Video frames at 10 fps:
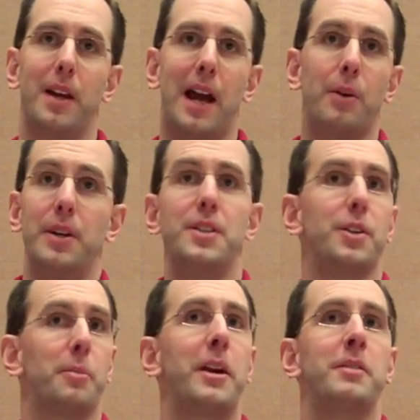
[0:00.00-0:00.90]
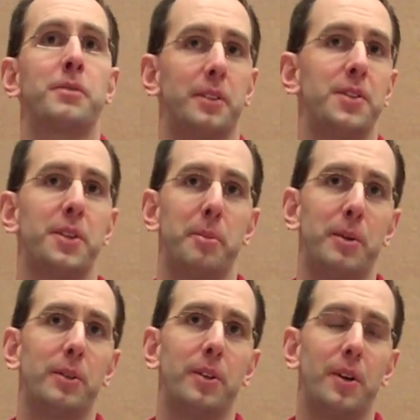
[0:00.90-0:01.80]
how easy or painful is it to
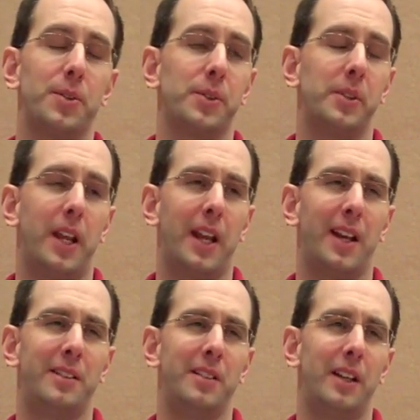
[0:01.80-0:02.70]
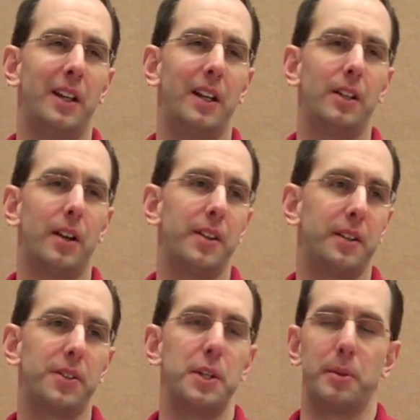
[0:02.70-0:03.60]
build those? And I
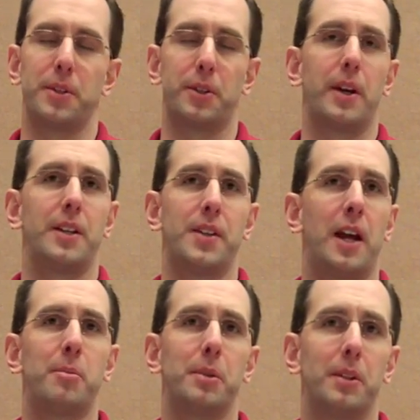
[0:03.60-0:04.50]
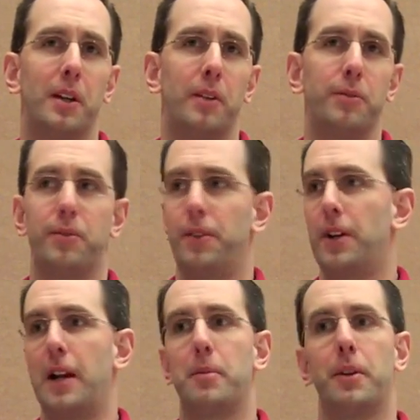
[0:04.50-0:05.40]
think Seismic's a great example of
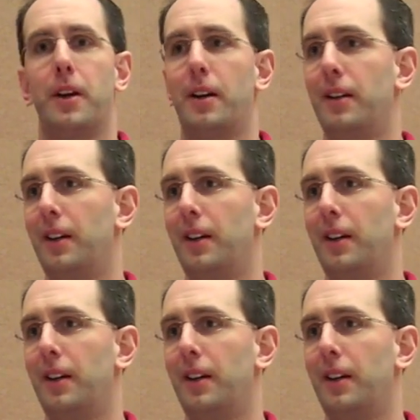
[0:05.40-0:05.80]
they're able to